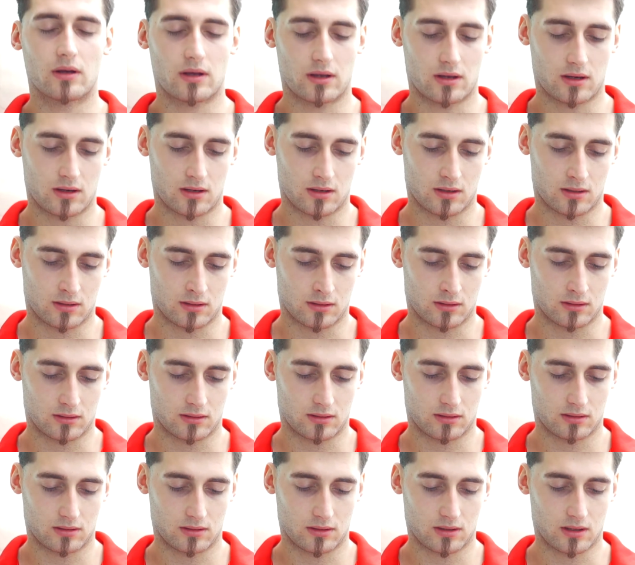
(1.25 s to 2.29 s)
and
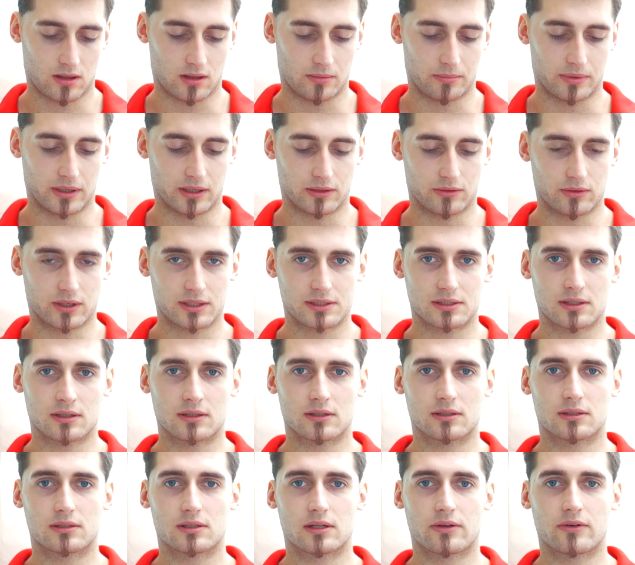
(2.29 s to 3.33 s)
I'll be
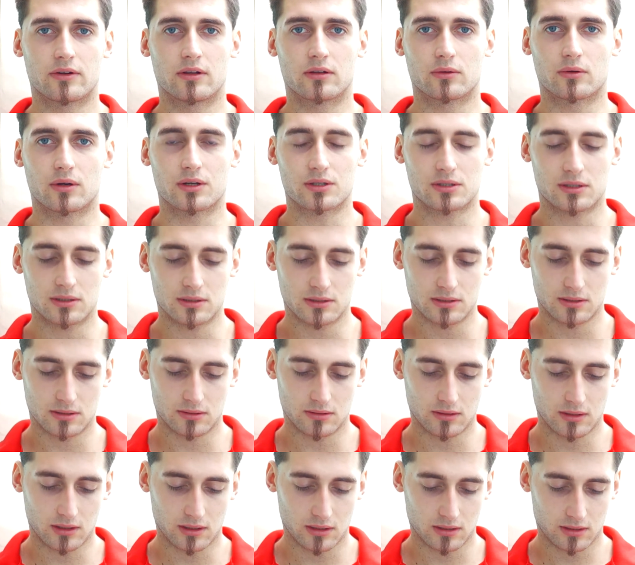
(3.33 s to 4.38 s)
addressing several questions
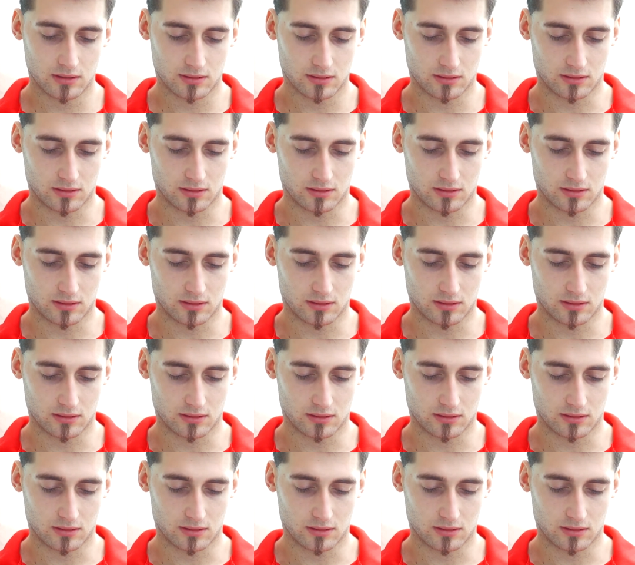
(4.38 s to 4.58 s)
today.